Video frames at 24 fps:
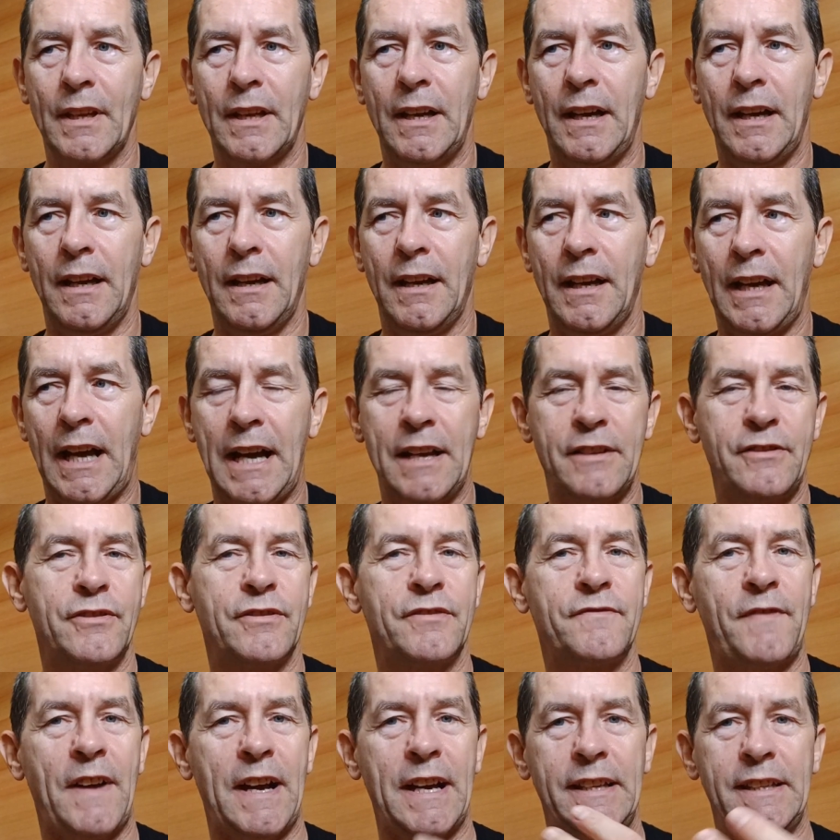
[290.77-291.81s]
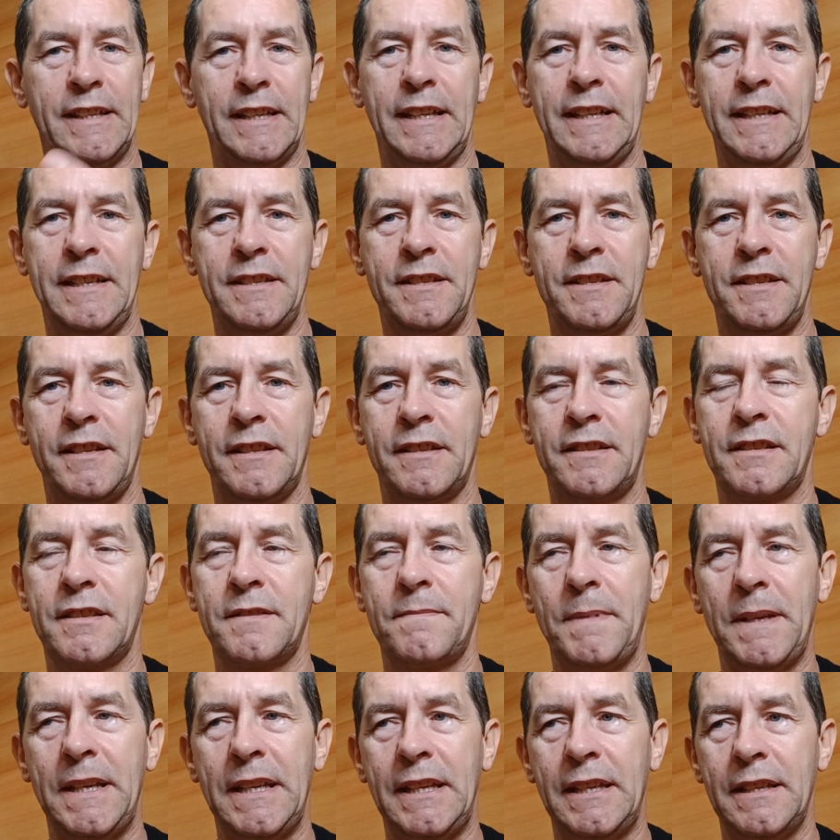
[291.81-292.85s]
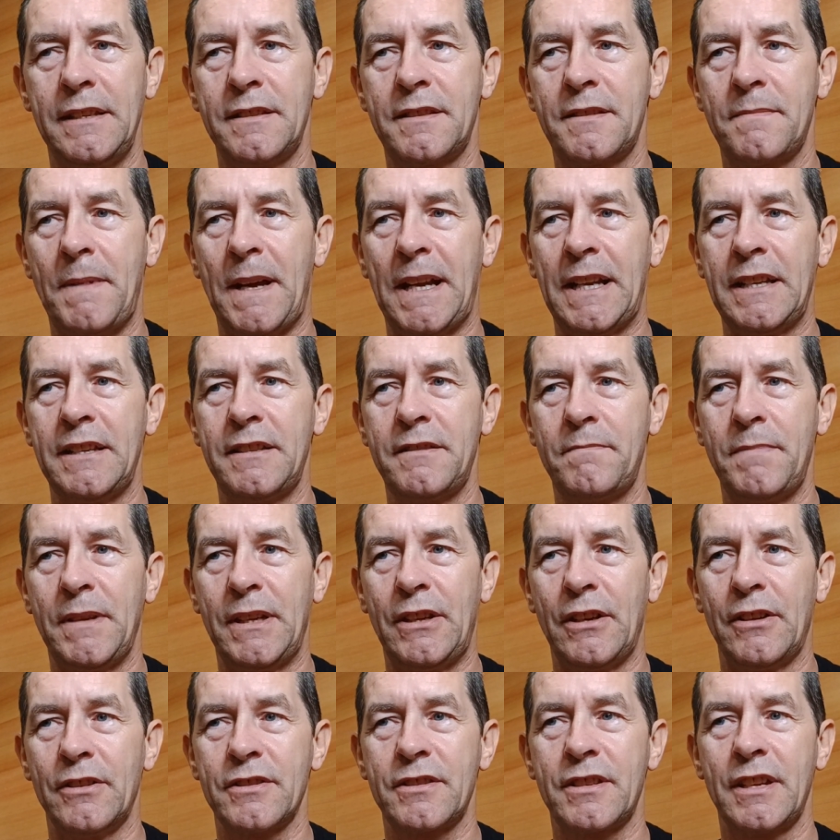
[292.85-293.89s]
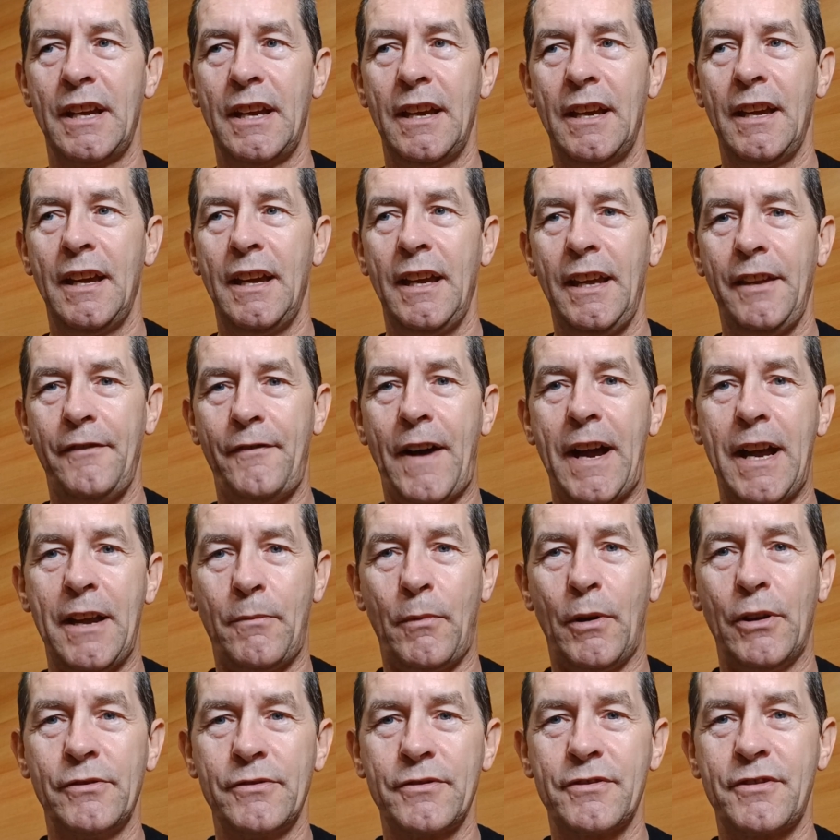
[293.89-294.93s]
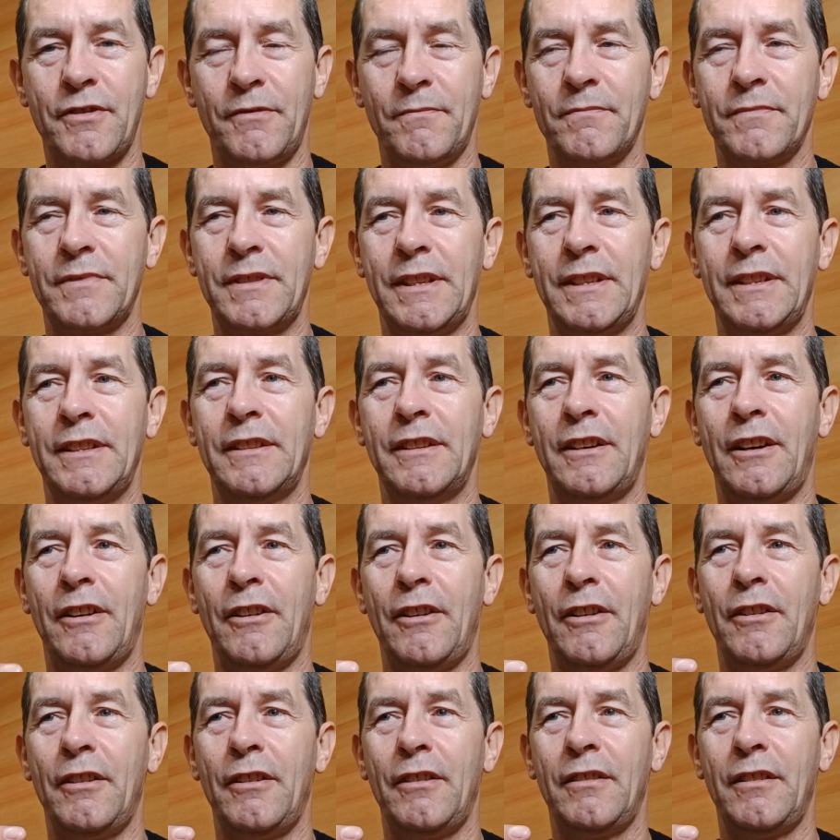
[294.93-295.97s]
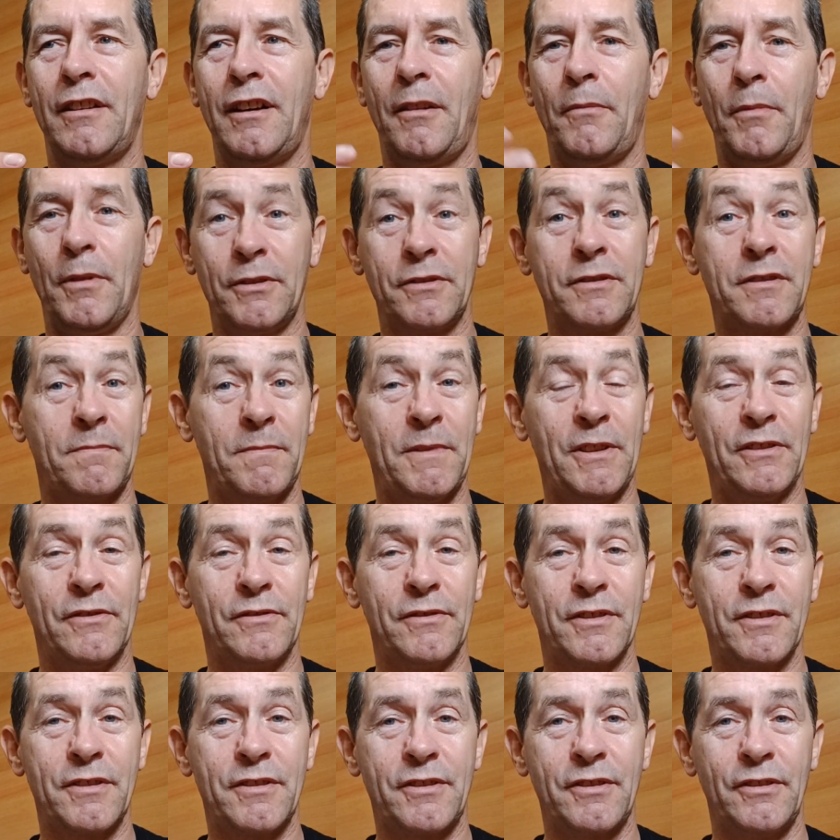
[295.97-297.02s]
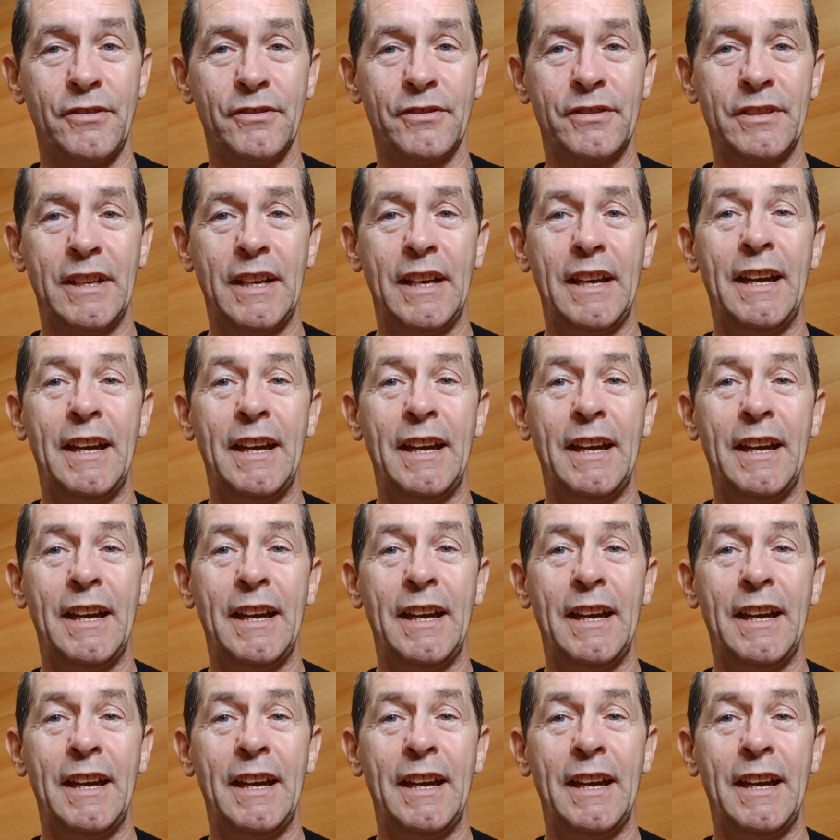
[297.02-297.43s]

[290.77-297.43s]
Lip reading: I just find it easier to speak in Spanish, because if I want something or I want to be understood,